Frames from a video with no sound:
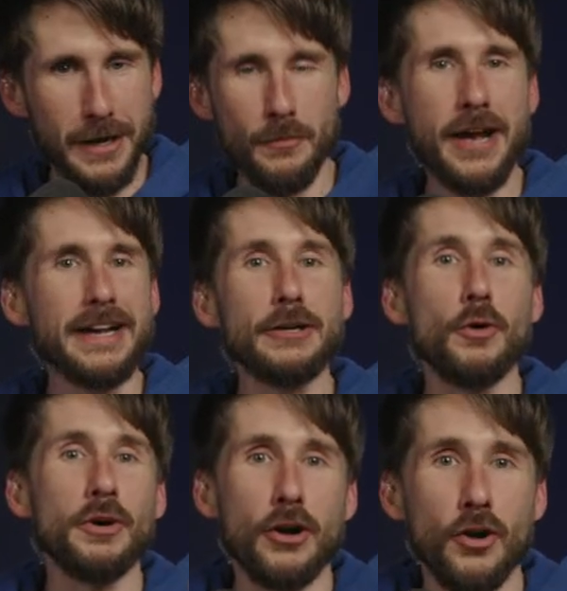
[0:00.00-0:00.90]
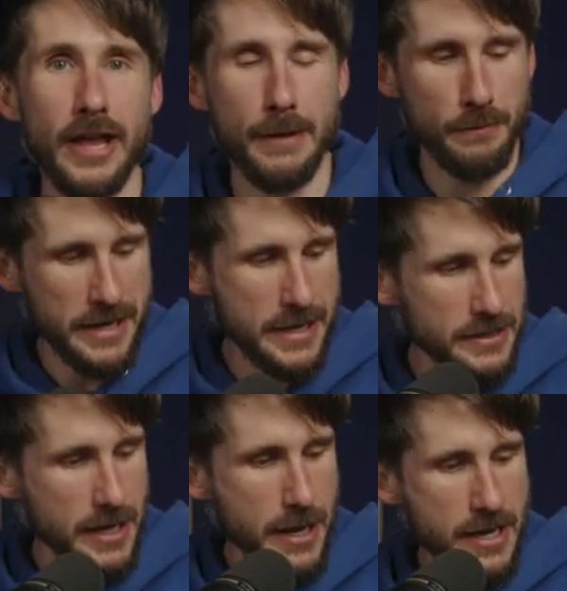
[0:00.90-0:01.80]
not going to go into all that, but he
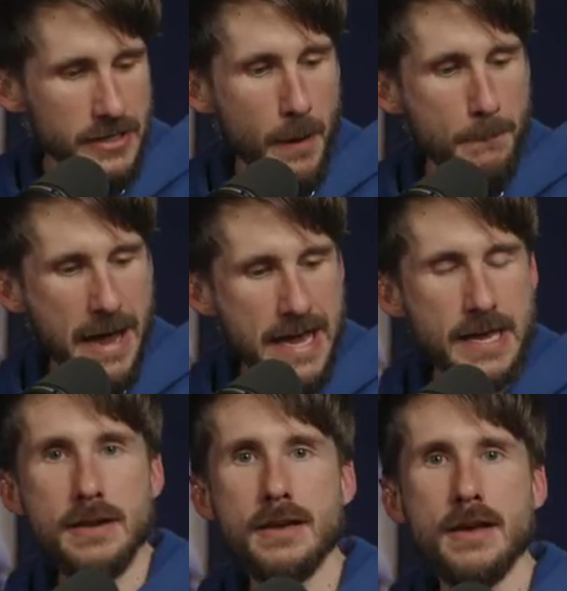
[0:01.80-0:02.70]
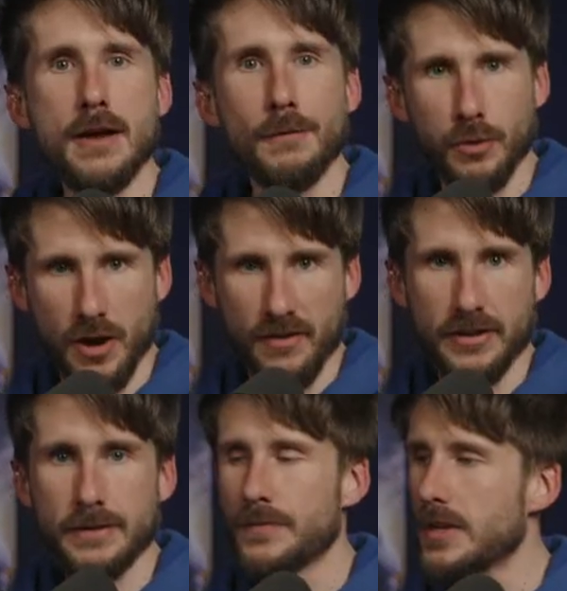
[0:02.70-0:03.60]
is a he's a pagan
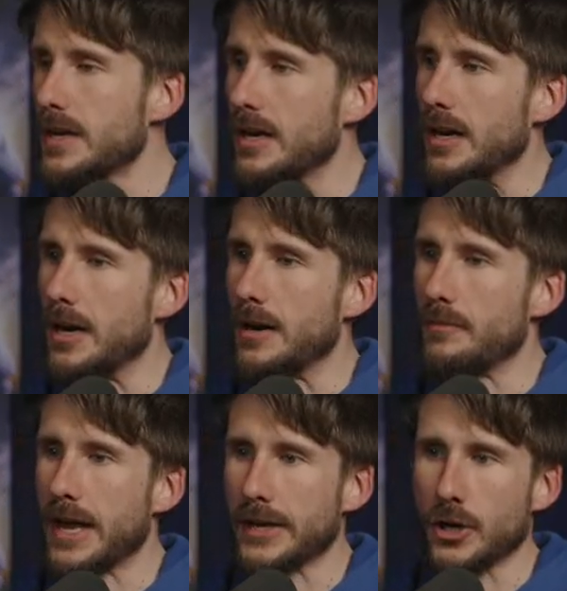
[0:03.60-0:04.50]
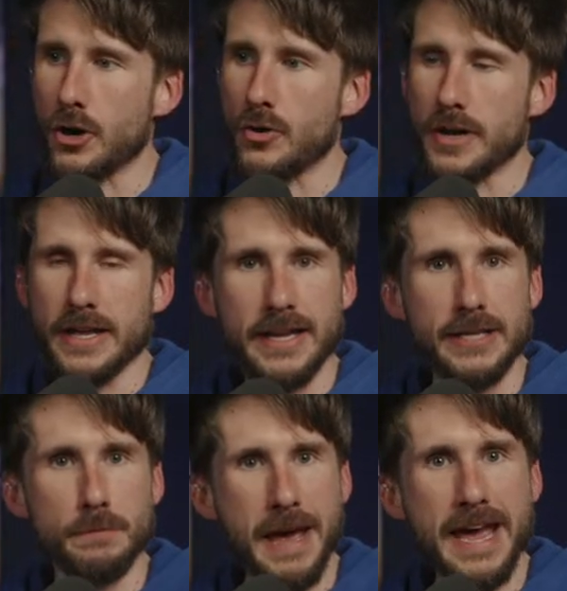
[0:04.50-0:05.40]
prophet um, that go and
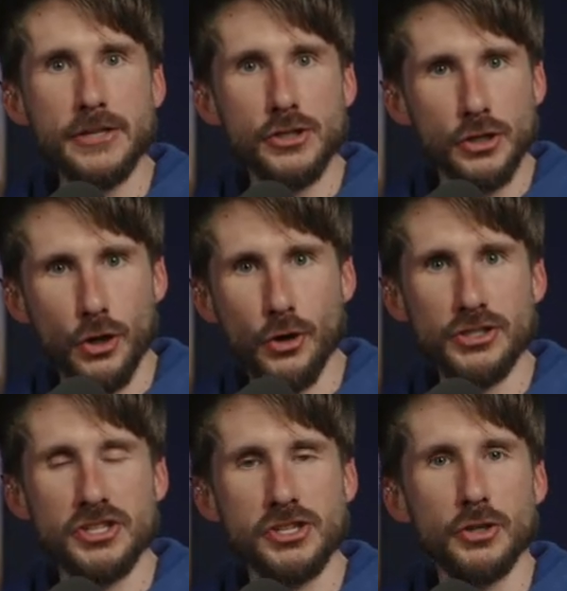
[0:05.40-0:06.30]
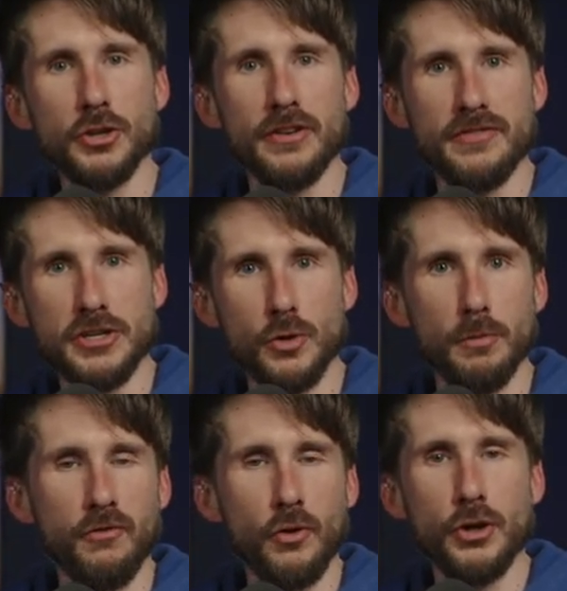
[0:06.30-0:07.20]
he's paid to curse the children of Israel
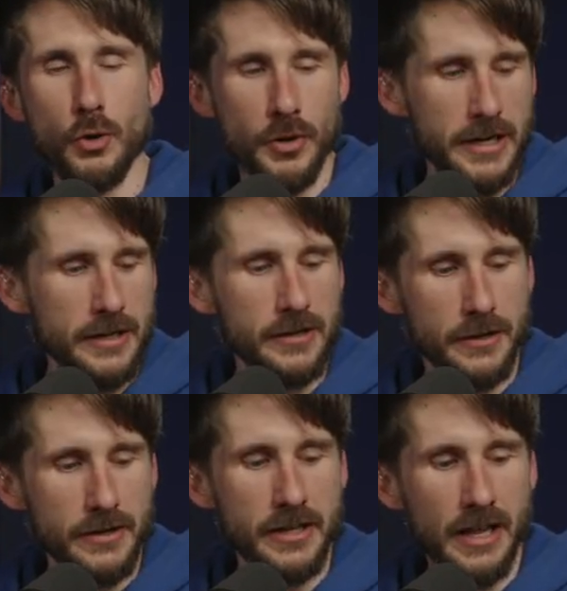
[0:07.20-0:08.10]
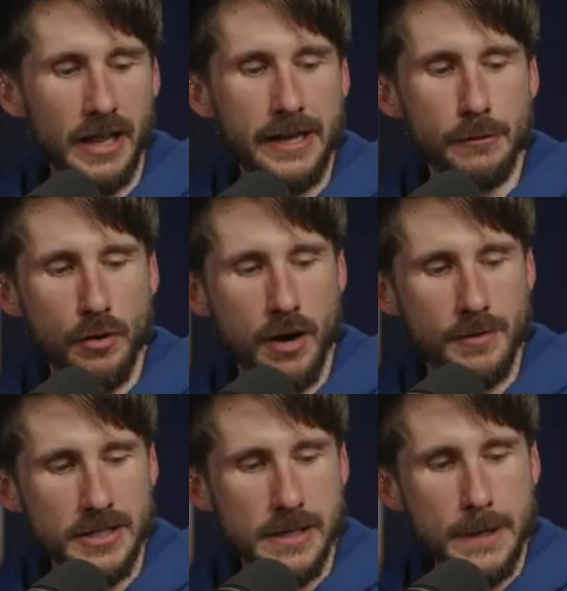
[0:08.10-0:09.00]
before they're going into the, the land of
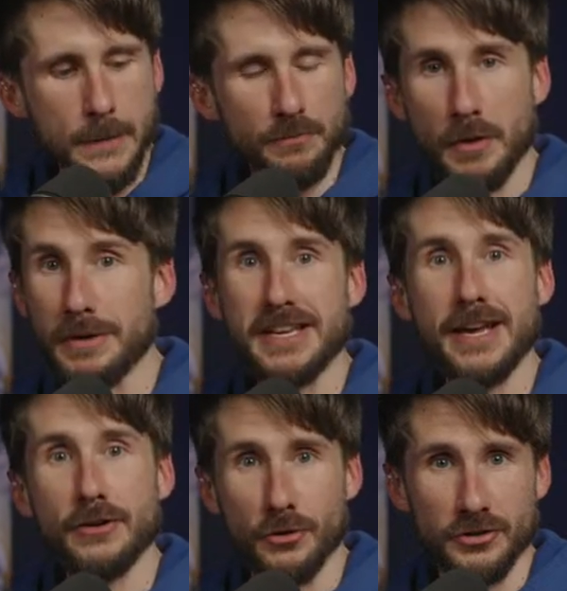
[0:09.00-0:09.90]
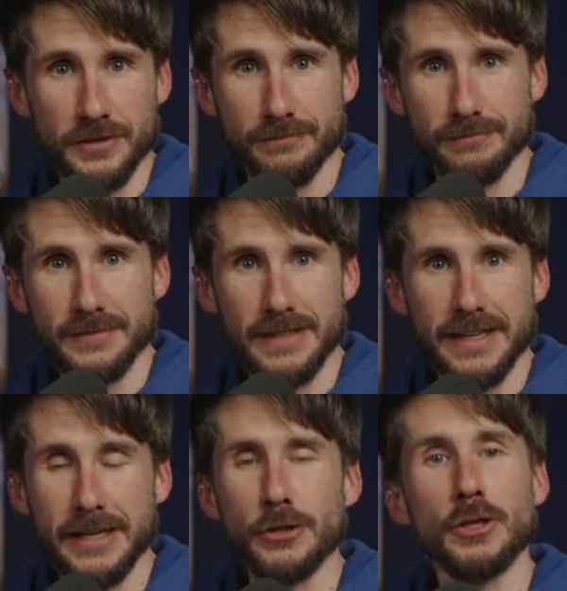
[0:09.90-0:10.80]
promise. But he can't curse them,
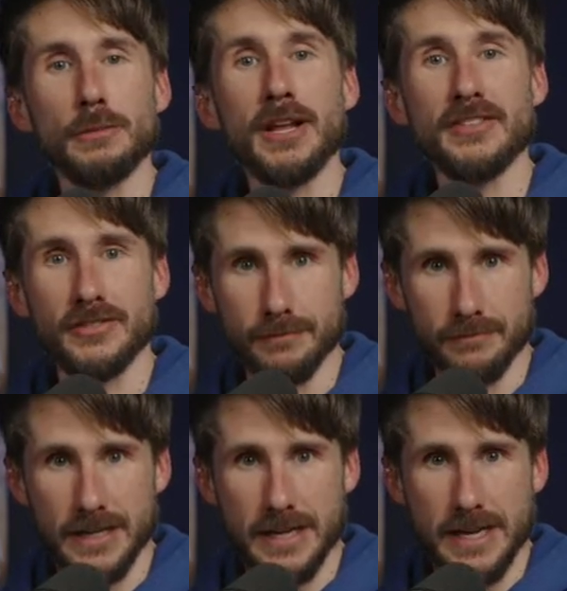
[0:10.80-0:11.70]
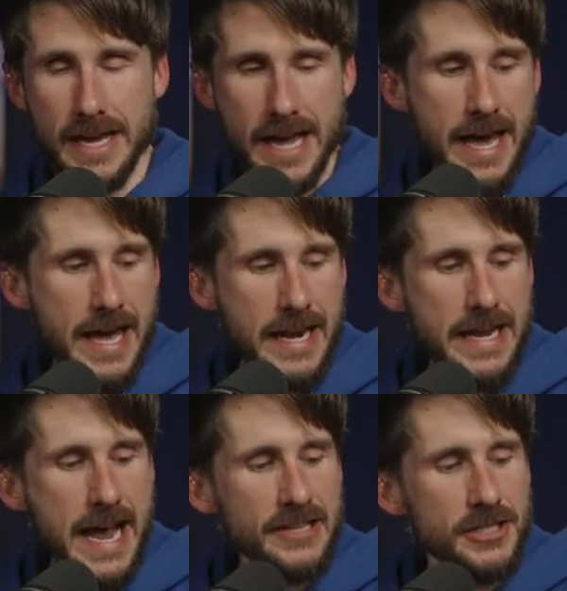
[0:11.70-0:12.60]
he can only bless them. And
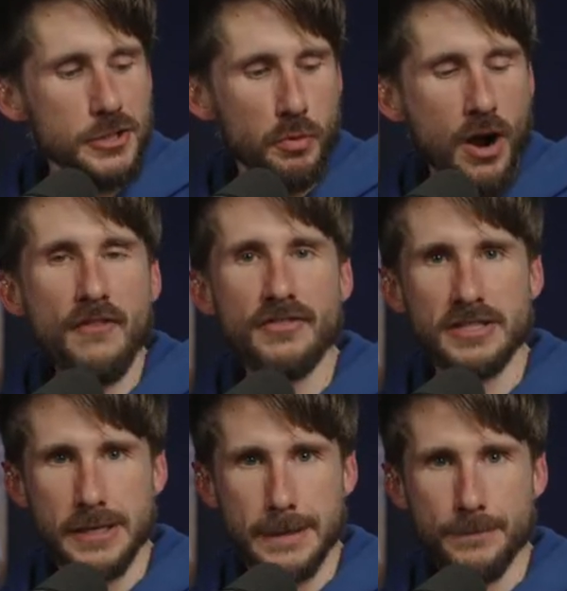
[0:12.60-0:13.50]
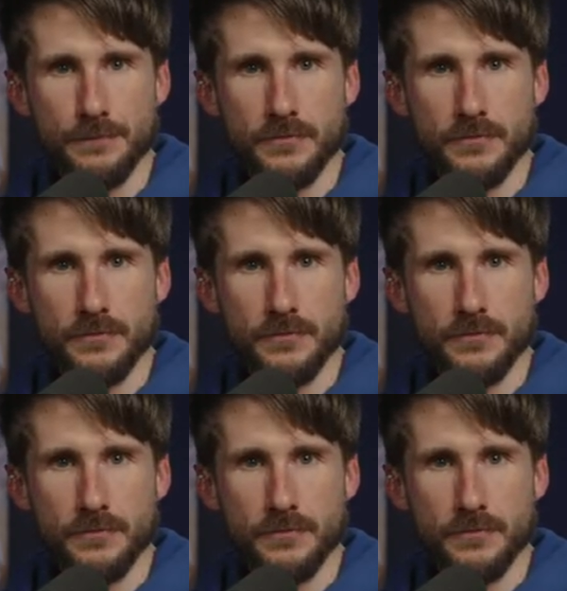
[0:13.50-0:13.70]
he has this prophecy